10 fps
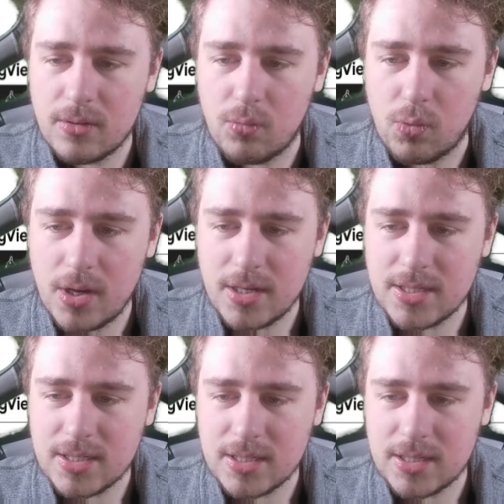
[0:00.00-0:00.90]

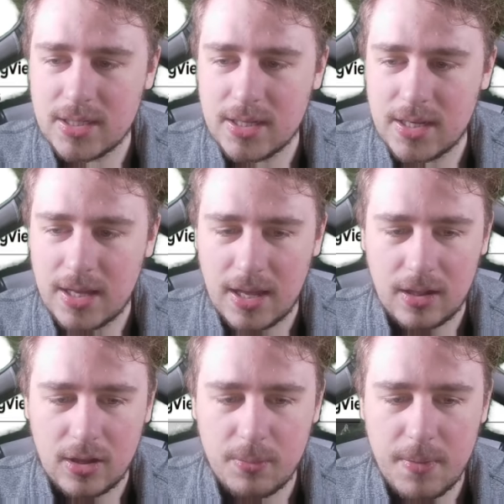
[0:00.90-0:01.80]
was a
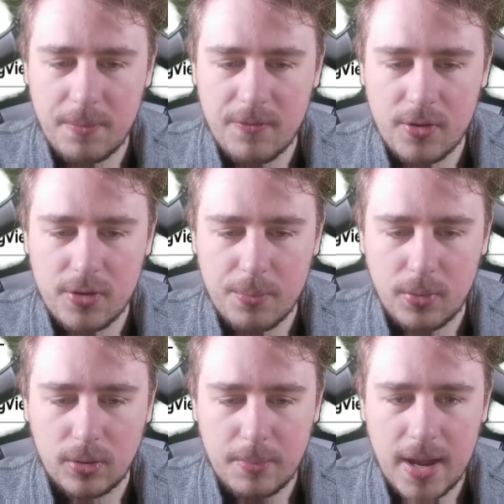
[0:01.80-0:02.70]
little bit further
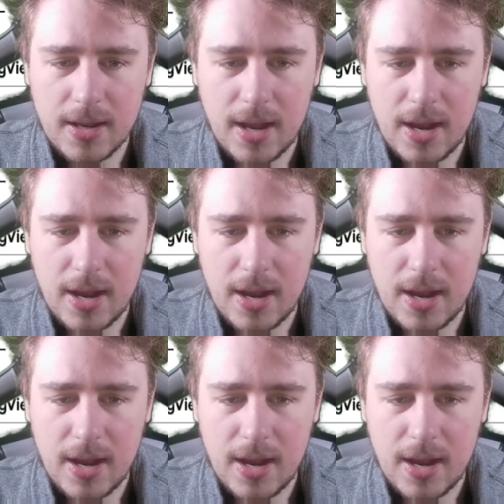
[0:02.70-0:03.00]
pulled back.